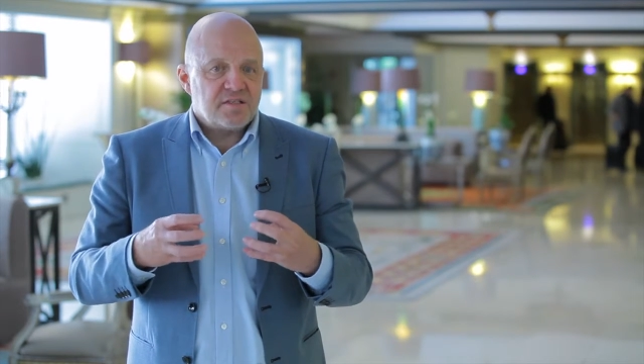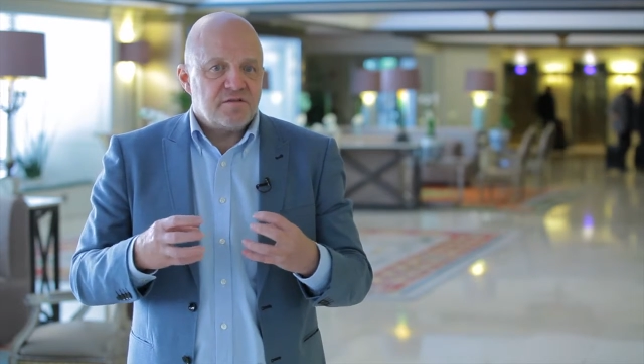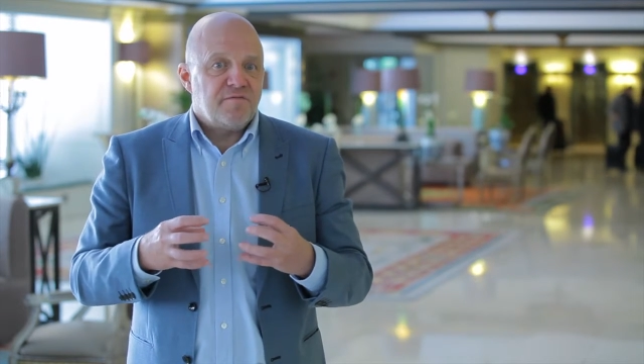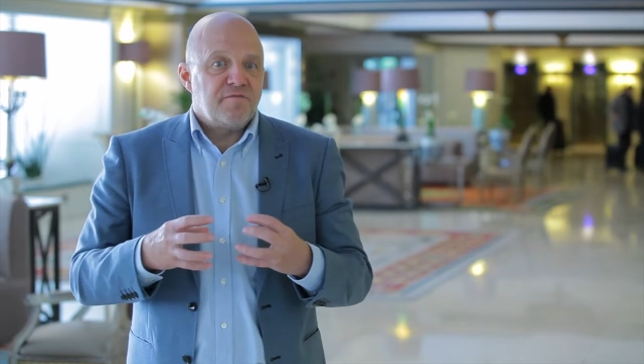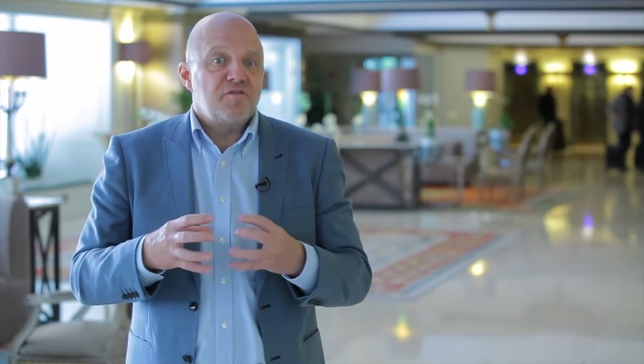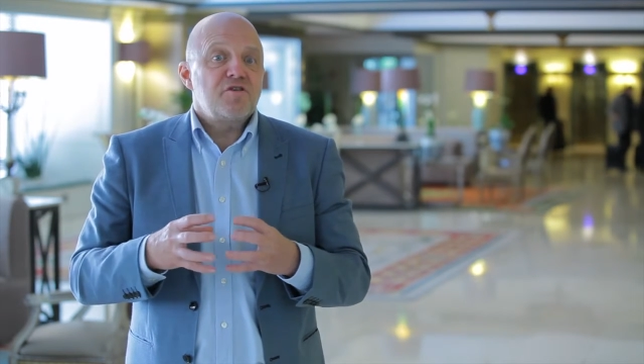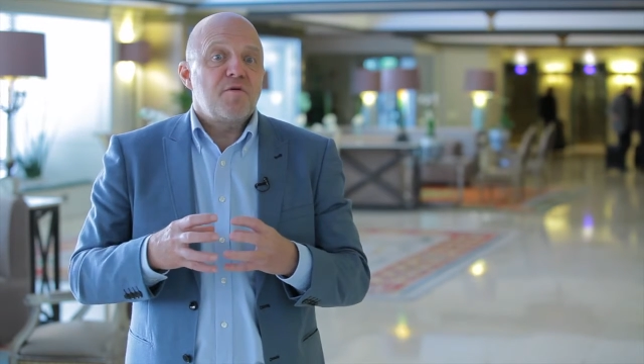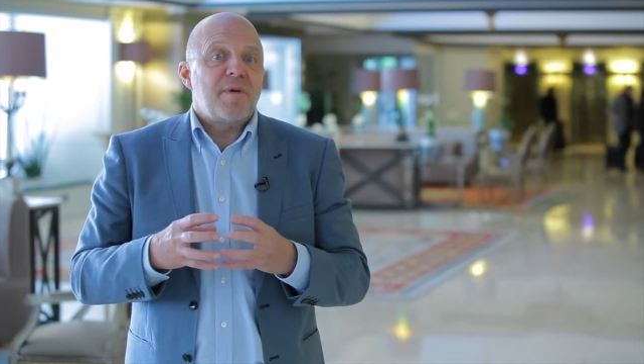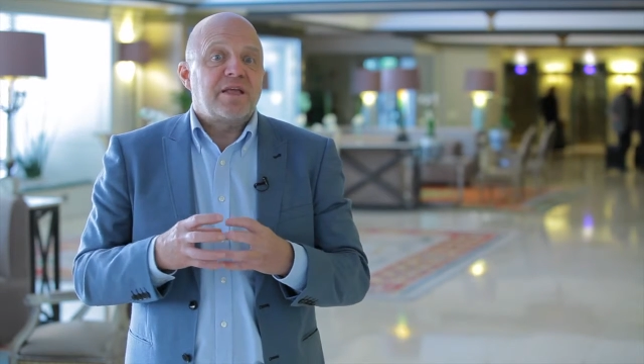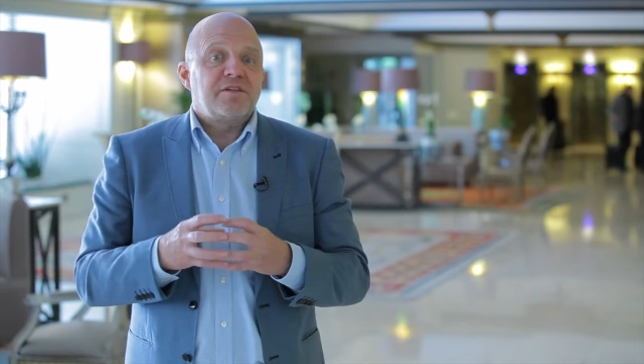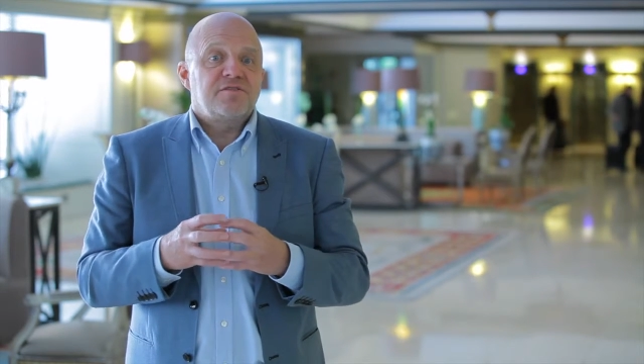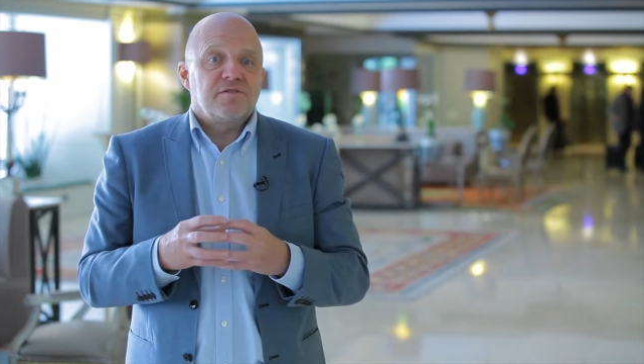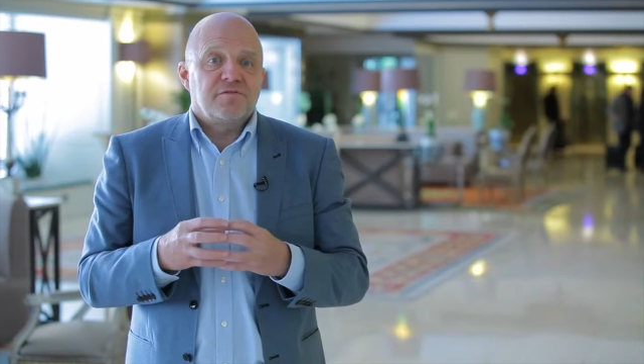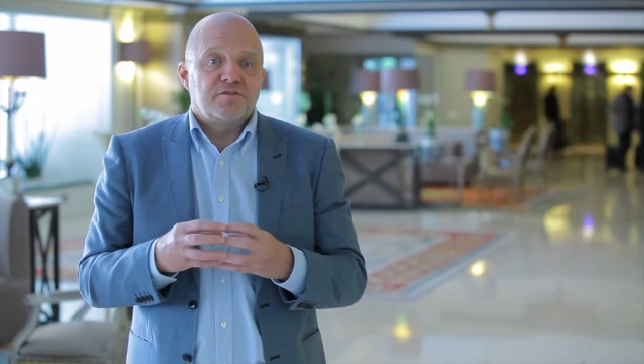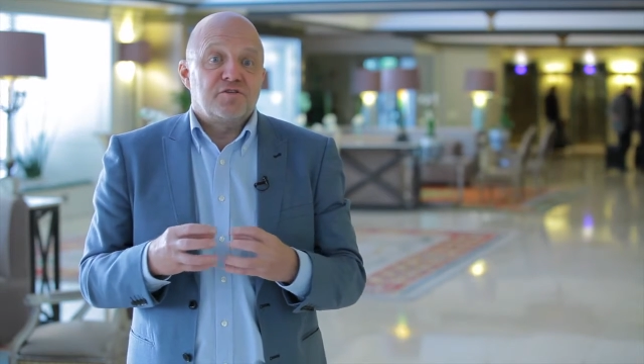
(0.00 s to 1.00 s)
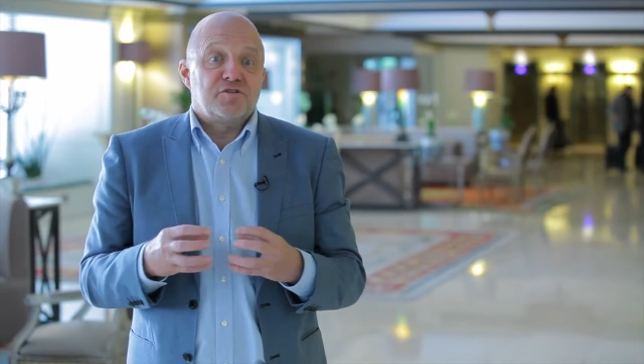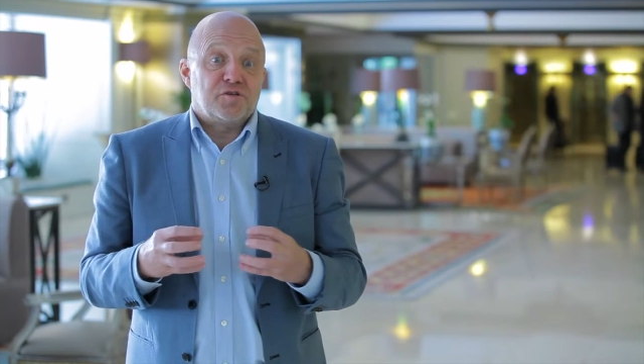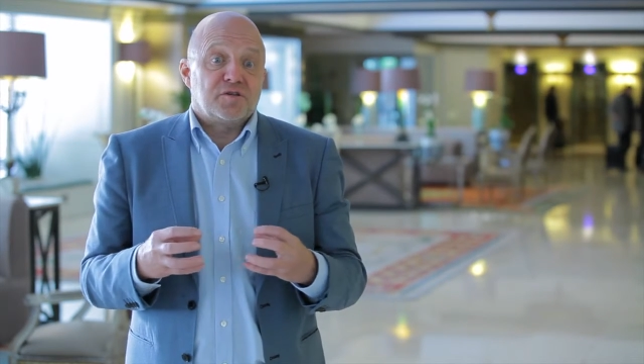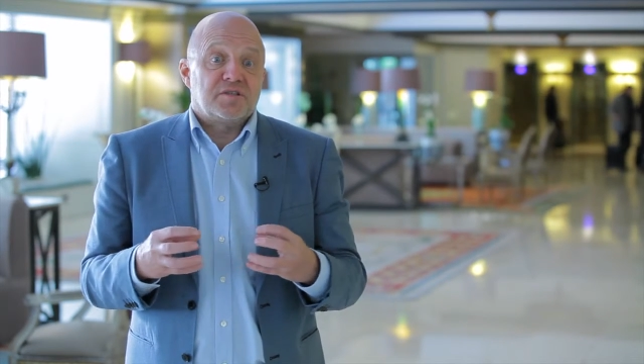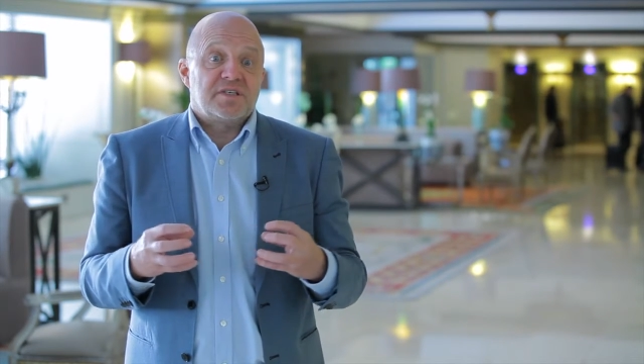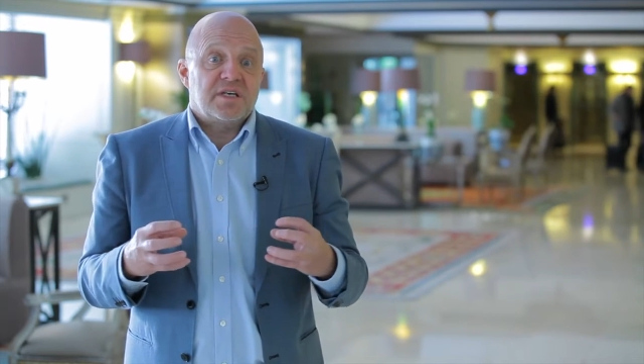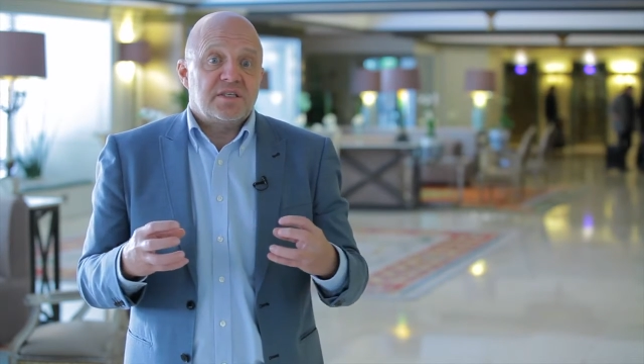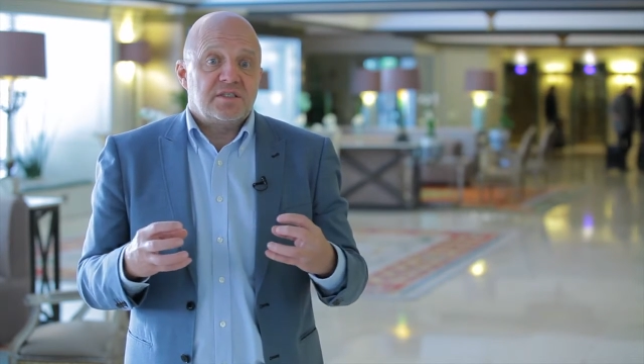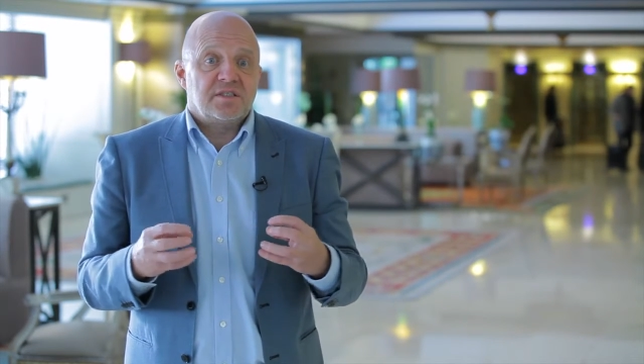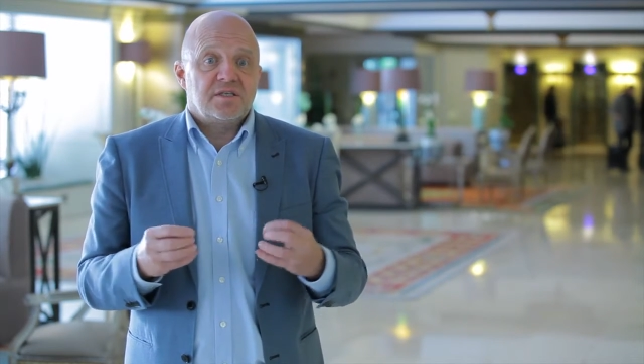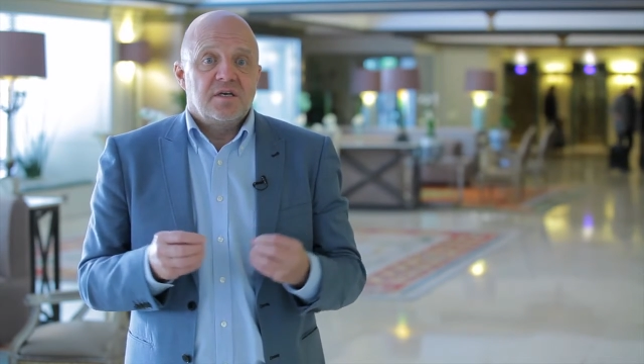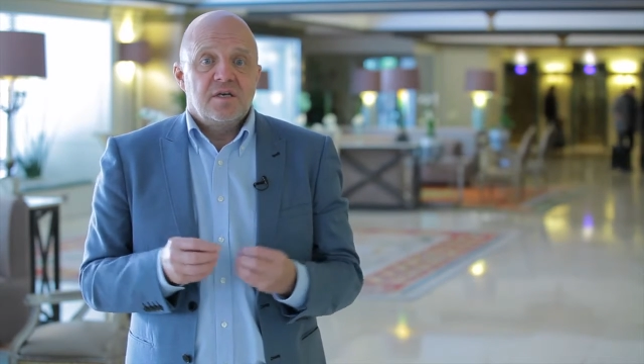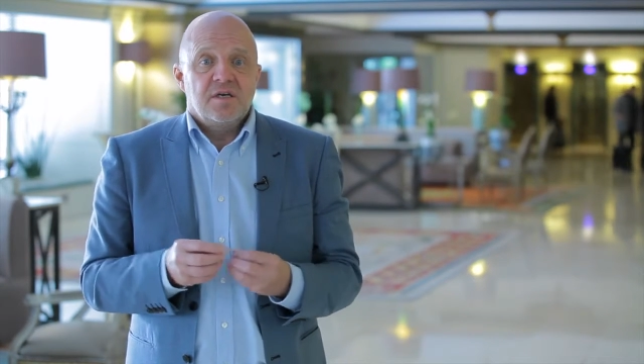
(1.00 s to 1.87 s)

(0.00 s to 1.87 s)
the fundament of the success.